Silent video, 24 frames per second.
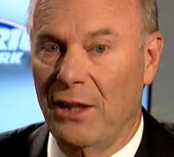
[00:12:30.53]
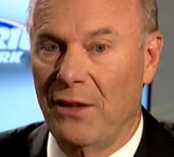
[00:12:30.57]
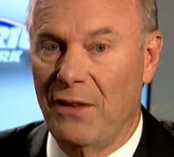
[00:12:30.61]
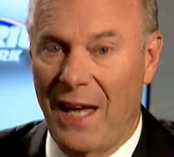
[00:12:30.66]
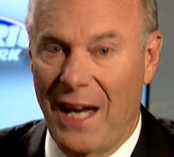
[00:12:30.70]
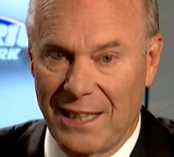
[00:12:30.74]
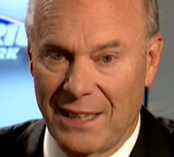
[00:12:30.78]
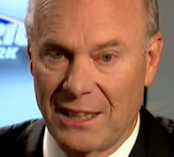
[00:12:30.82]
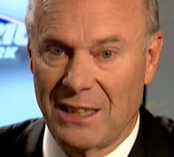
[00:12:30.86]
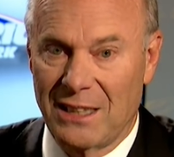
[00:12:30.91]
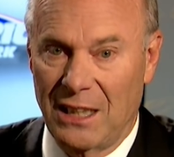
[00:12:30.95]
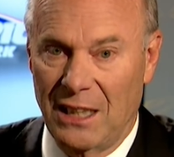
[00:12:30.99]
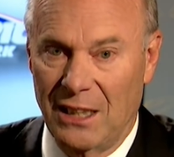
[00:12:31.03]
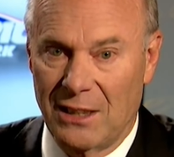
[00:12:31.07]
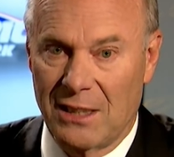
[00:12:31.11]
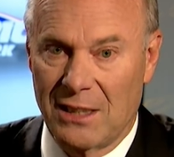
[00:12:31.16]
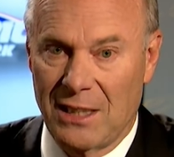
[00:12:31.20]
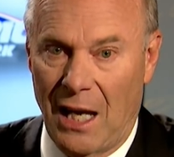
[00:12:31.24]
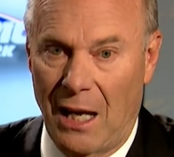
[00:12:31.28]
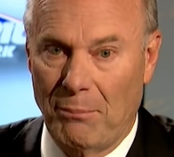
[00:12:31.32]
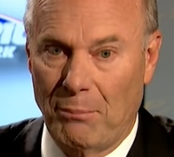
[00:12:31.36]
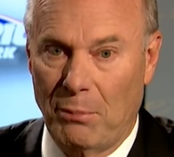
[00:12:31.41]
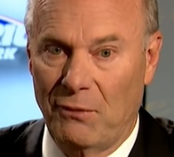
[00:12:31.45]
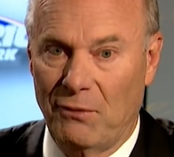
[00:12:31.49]
and that's the
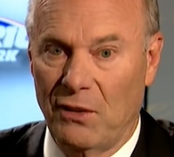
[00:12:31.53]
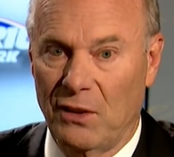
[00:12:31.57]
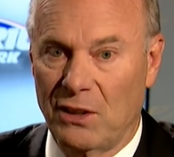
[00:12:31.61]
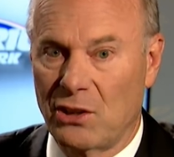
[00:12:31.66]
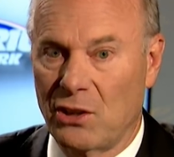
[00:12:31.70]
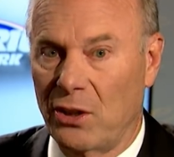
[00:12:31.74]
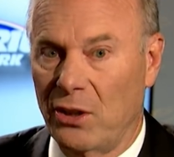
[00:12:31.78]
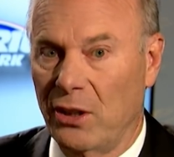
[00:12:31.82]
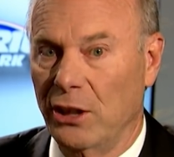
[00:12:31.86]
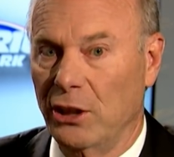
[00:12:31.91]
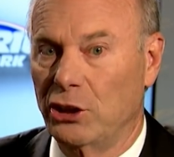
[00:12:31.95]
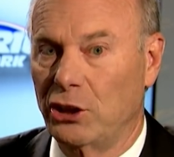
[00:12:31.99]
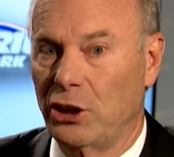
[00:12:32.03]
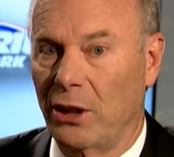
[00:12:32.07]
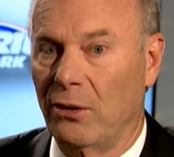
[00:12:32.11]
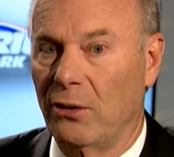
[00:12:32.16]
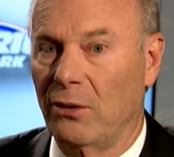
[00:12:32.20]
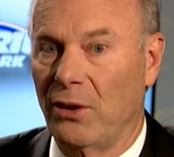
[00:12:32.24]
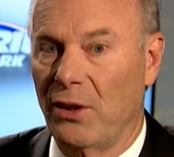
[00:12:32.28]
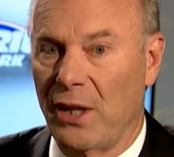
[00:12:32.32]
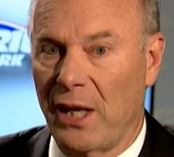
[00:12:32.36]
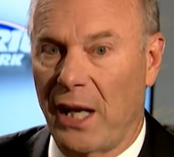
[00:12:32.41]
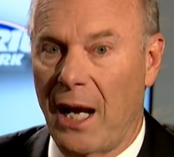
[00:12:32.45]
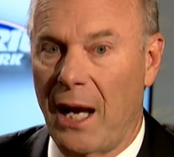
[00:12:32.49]
type of attorney
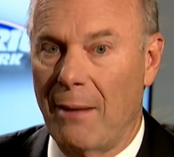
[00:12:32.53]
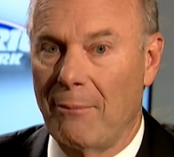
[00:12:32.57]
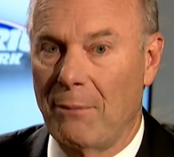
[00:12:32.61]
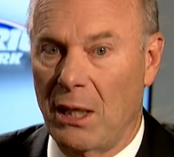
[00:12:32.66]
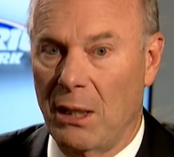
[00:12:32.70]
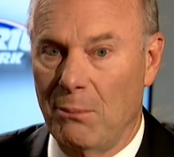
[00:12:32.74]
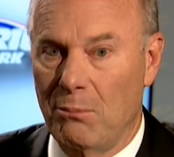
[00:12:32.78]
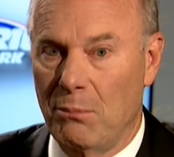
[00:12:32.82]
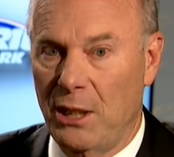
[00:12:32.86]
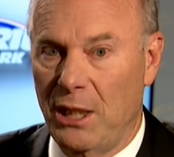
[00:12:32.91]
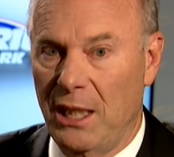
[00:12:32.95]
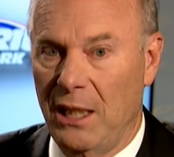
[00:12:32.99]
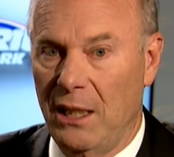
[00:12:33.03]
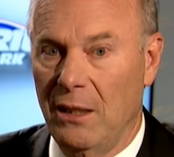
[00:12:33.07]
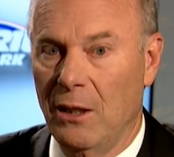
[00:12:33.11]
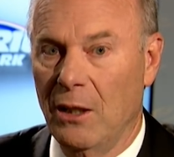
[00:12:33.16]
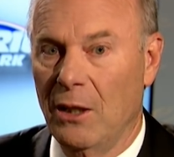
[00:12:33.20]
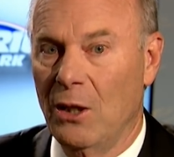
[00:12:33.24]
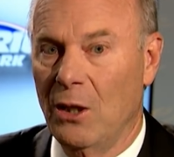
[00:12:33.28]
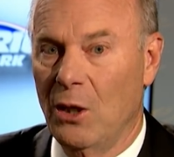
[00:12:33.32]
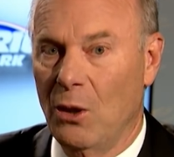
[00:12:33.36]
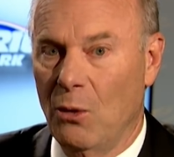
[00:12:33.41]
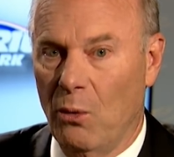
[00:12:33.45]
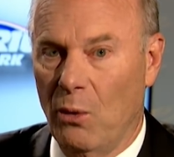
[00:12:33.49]
general that I'm going to be
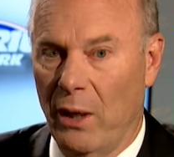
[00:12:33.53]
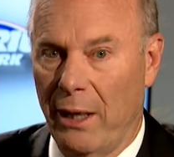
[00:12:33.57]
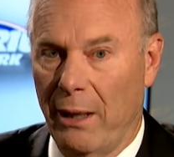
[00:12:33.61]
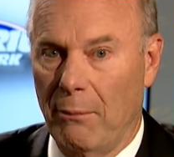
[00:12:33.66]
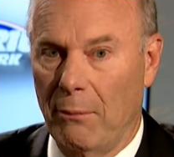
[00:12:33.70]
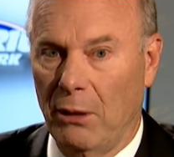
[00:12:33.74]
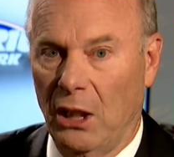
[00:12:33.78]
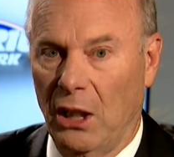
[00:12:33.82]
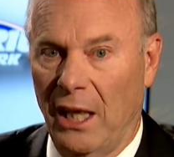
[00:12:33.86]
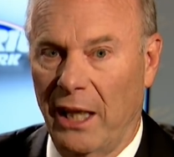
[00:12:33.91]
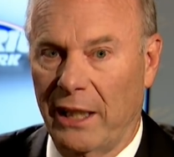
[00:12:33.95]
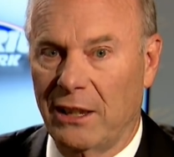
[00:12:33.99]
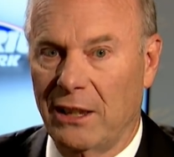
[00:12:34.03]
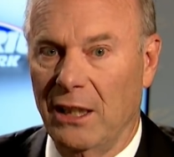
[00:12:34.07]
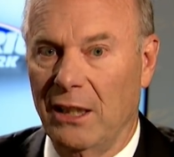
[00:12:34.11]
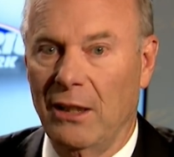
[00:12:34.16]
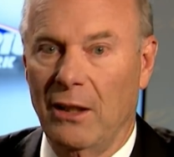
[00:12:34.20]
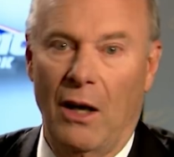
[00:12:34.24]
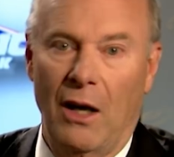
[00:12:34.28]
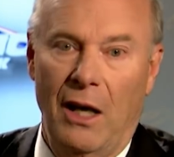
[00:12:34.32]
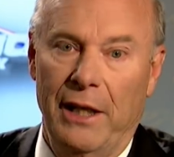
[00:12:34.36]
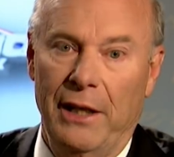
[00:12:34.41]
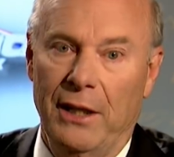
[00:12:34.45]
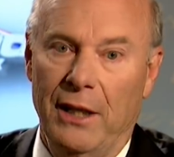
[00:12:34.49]
when I'm elected
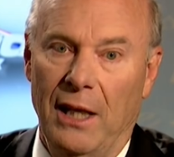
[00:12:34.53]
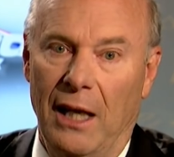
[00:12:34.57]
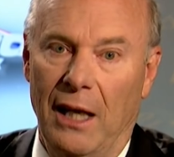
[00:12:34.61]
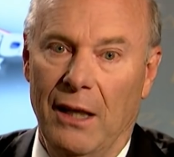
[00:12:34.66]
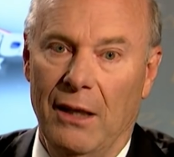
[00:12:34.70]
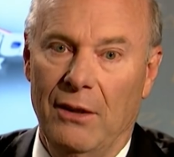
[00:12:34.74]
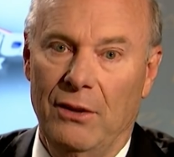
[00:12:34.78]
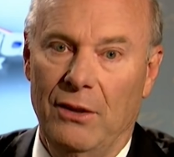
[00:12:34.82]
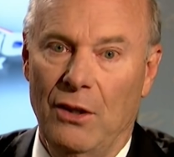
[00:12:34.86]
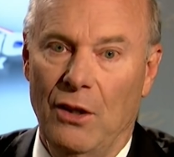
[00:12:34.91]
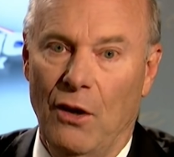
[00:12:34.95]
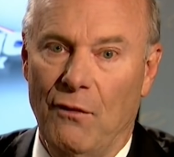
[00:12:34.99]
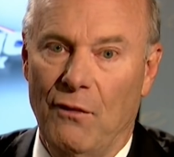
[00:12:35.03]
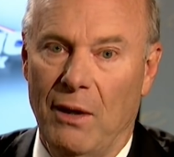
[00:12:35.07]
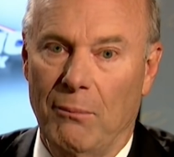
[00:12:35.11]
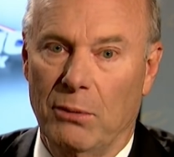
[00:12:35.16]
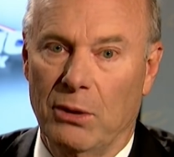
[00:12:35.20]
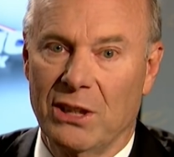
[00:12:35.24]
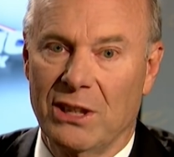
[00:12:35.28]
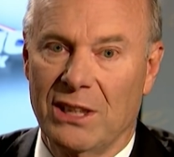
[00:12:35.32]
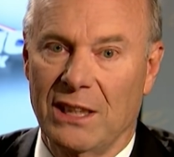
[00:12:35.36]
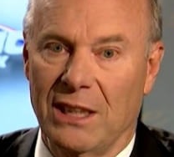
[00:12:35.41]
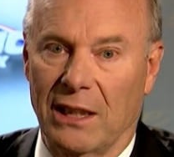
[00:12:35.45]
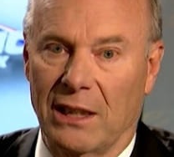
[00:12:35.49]
on uh,
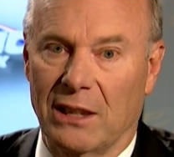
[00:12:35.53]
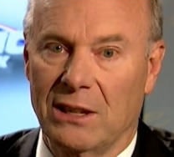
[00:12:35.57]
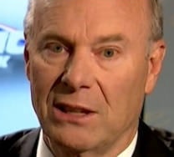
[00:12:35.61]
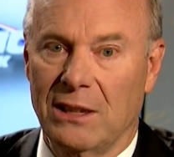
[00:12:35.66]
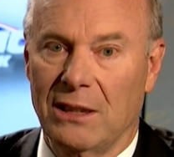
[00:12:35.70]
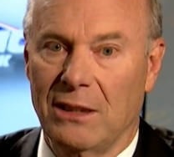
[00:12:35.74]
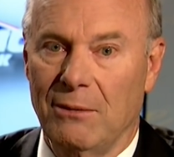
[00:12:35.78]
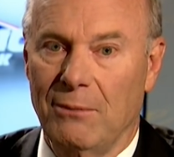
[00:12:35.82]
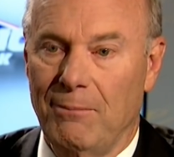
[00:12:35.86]
November 6th.